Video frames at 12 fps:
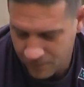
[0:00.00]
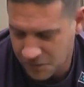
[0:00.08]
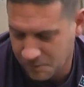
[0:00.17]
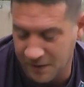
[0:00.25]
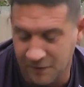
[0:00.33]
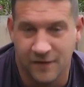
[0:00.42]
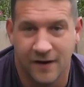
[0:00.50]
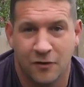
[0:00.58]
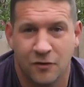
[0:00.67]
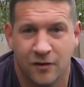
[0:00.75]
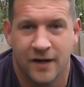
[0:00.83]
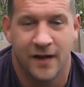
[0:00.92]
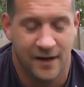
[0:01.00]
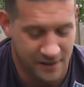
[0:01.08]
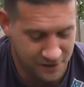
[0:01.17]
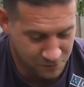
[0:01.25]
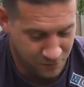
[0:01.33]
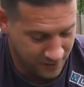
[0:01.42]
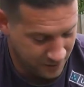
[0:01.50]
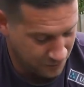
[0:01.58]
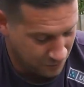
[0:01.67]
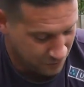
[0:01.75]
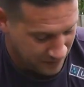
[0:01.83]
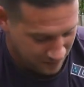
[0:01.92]
To be fair, I couldn't care less what they
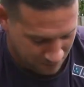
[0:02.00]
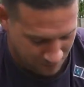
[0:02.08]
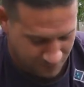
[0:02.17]
call it.